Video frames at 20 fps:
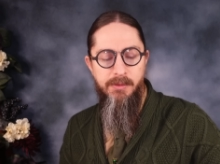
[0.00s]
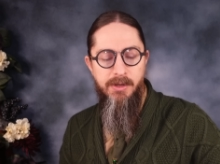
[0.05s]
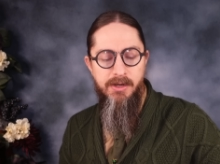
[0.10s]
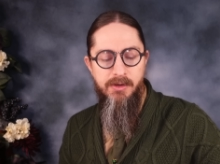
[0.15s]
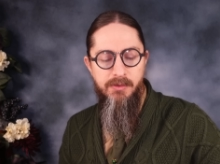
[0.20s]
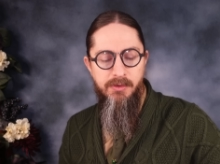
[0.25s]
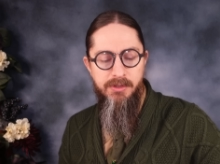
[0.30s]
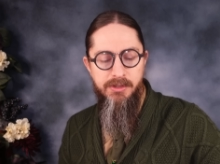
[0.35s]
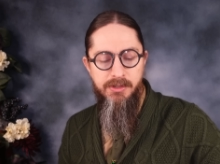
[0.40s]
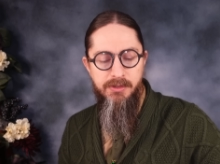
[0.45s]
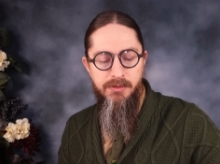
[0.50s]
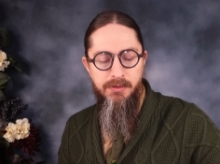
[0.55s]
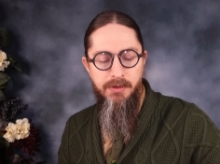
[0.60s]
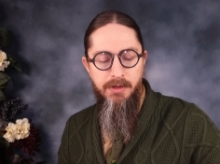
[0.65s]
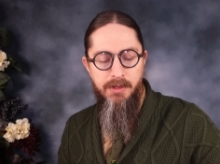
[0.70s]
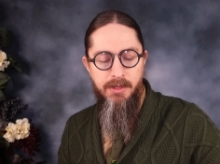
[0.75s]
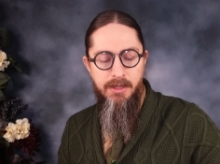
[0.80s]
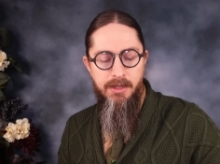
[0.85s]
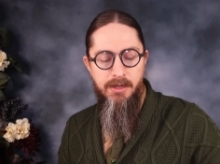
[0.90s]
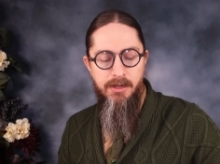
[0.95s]
I'm not going to
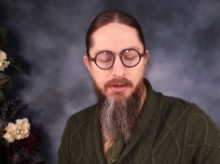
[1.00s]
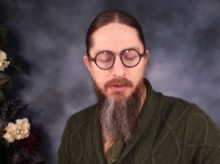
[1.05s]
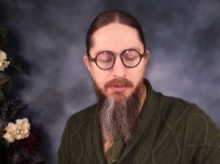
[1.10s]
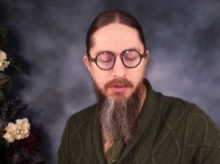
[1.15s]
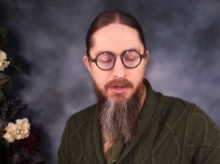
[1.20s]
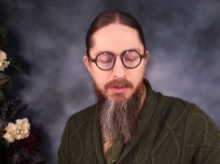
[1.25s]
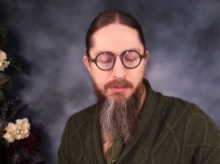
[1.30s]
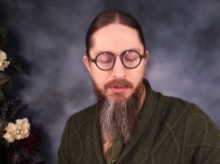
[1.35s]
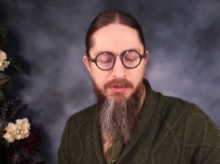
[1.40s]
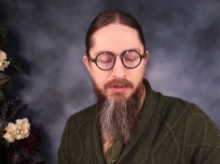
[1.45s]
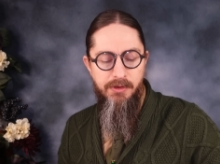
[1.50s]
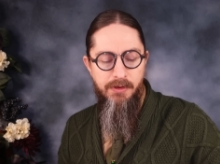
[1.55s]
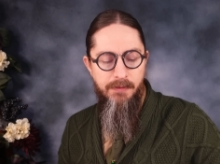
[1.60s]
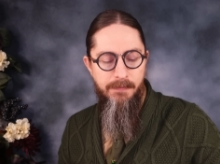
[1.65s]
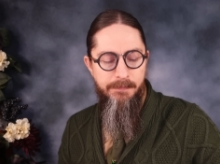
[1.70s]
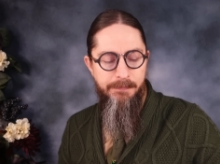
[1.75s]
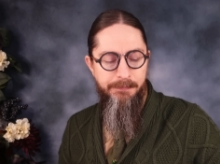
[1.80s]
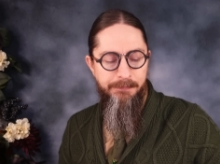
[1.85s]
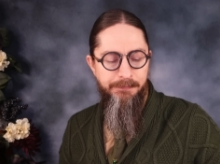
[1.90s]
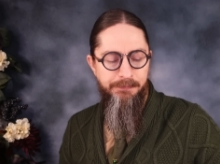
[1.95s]
agree with you.